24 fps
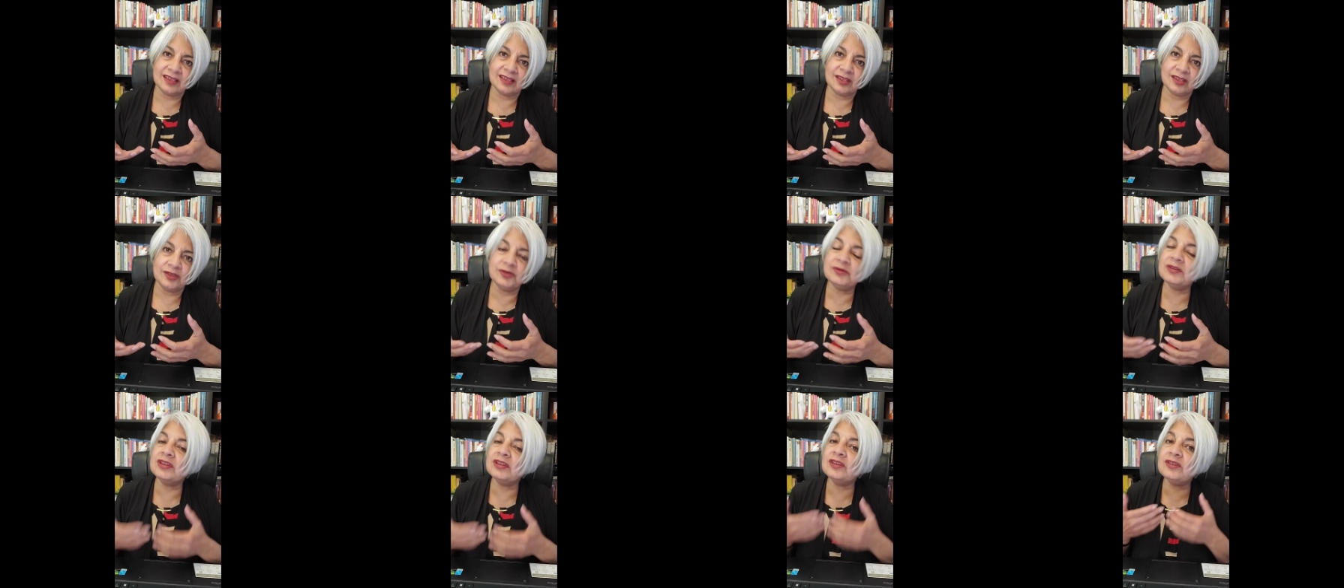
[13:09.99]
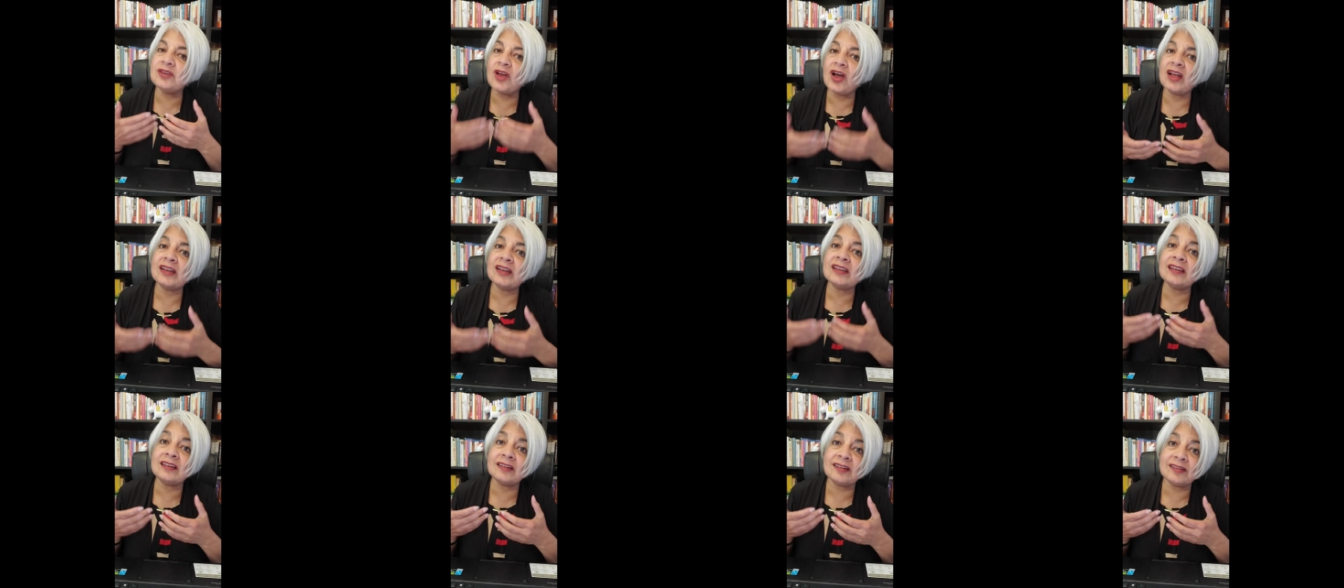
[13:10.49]
You did
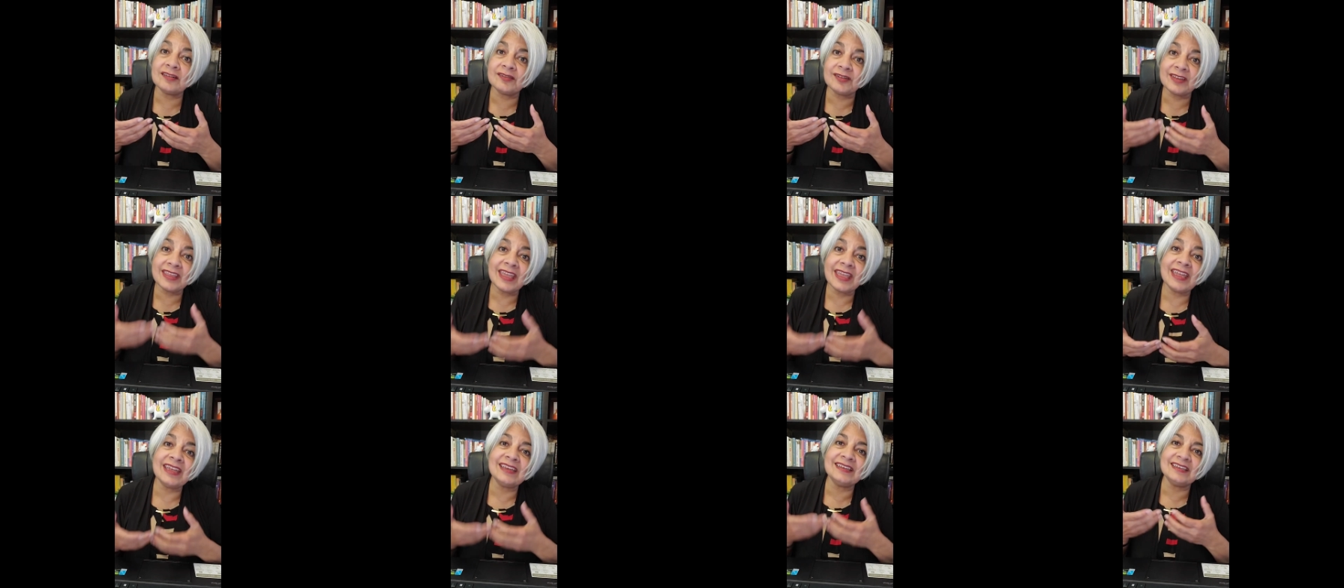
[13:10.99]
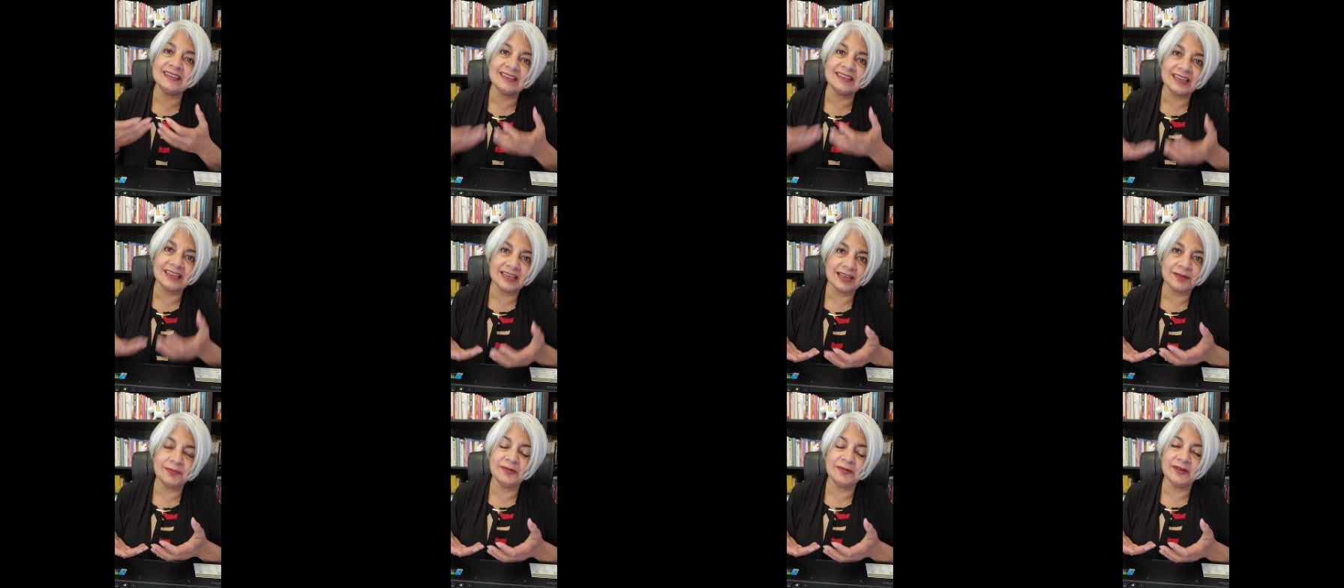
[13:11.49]
not create
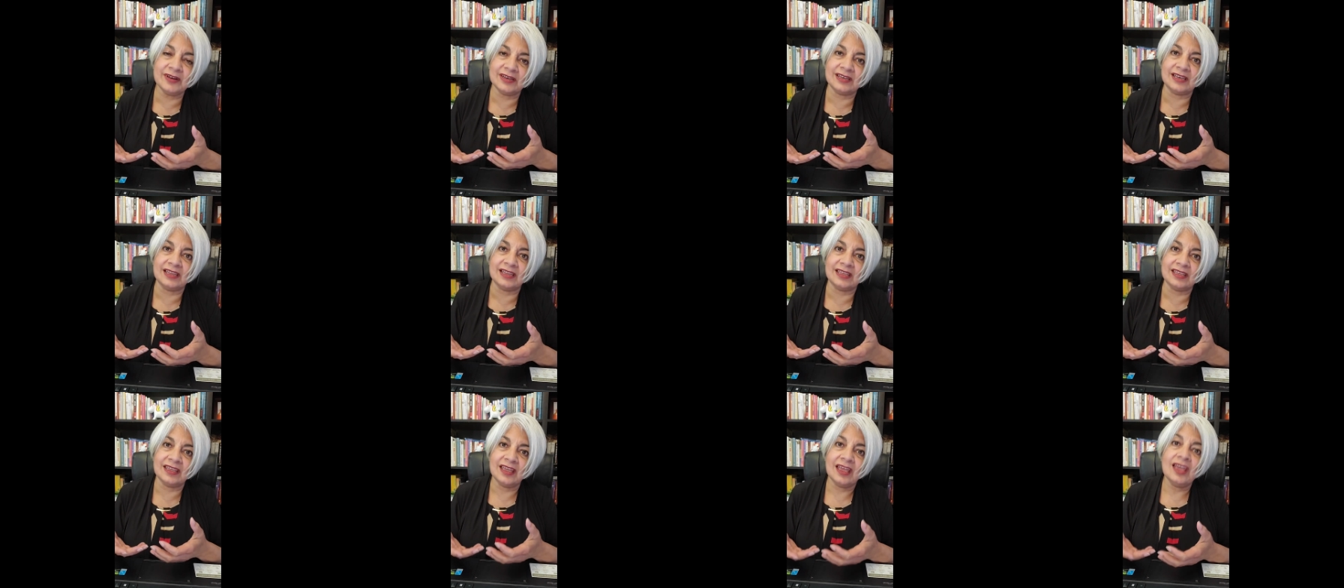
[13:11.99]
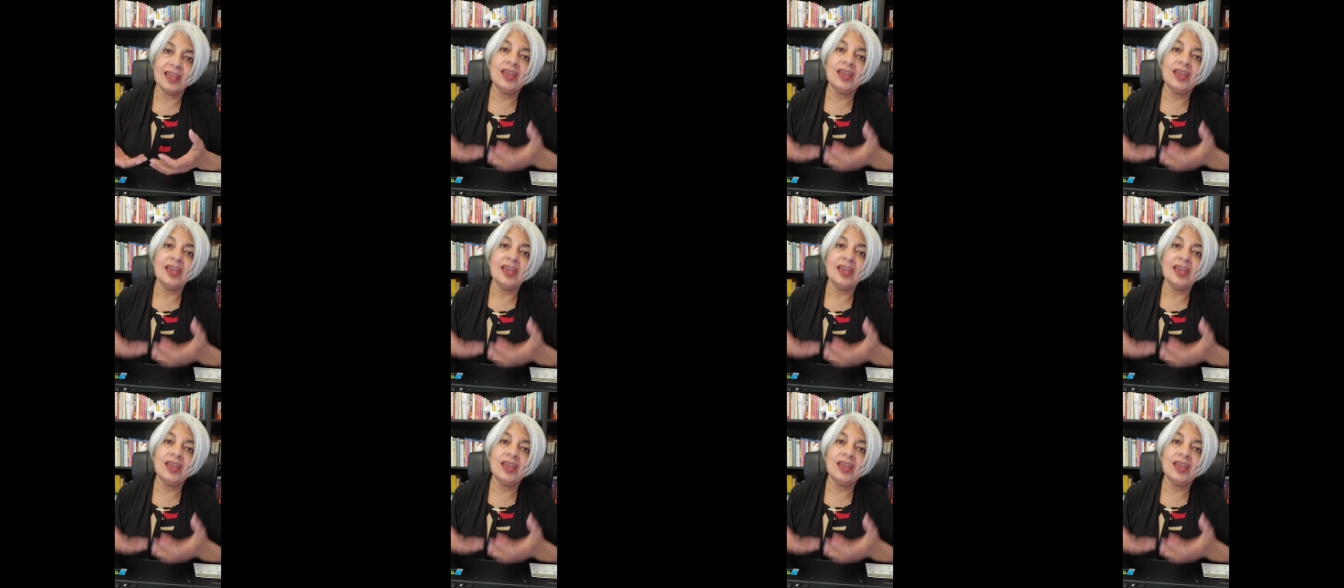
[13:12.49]
deliberately